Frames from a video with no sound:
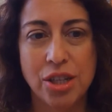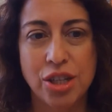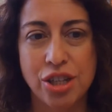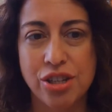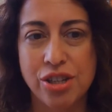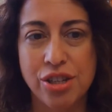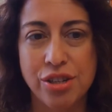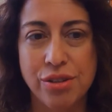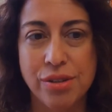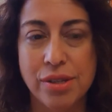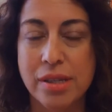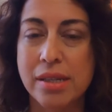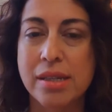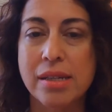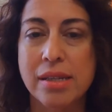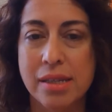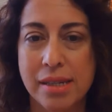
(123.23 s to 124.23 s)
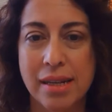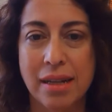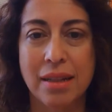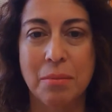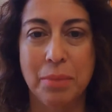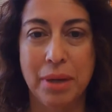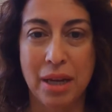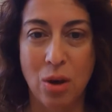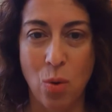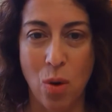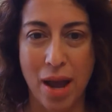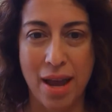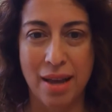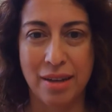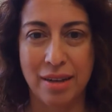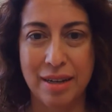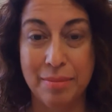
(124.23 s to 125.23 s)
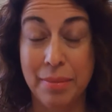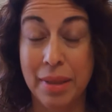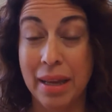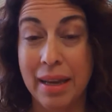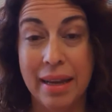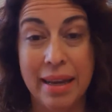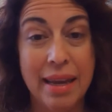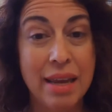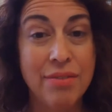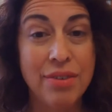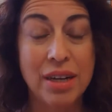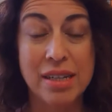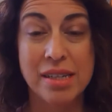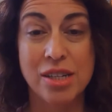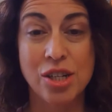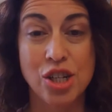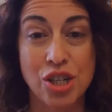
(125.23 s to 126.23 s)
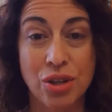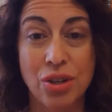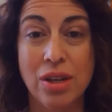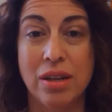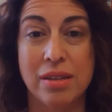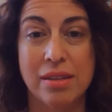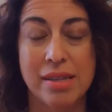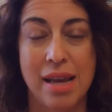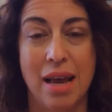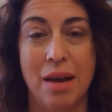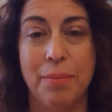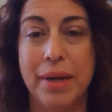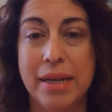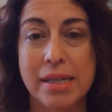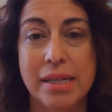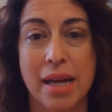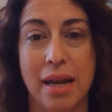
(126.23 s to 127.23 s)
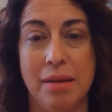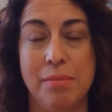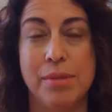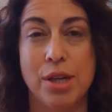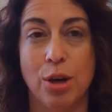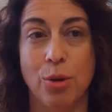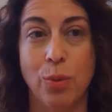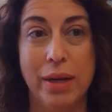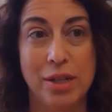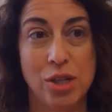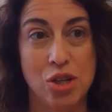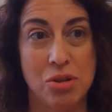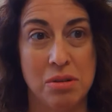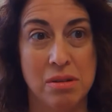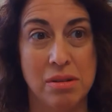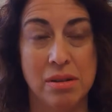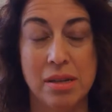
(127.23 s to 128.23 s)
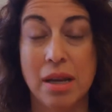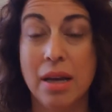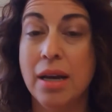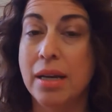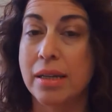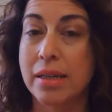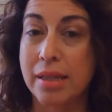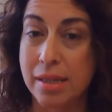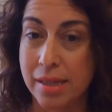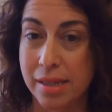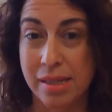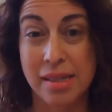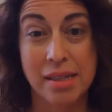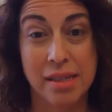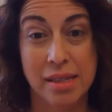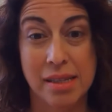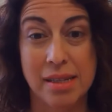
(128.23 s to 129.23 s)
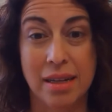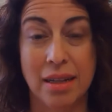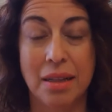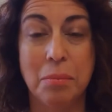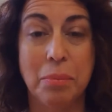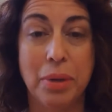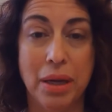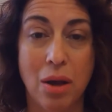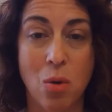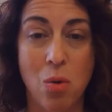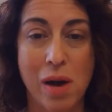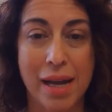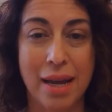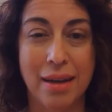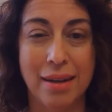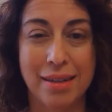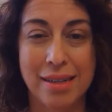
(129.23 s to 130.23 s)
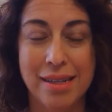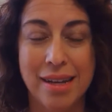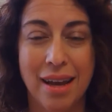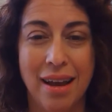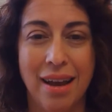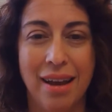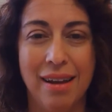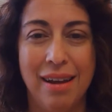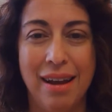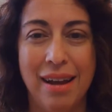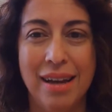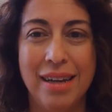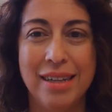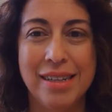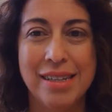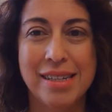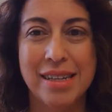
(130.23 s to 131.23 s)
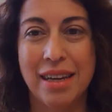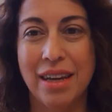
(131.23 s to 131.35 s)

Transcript: to sit still and be quiet? Even as adults, how many times are we told to sit still and be quiet? And,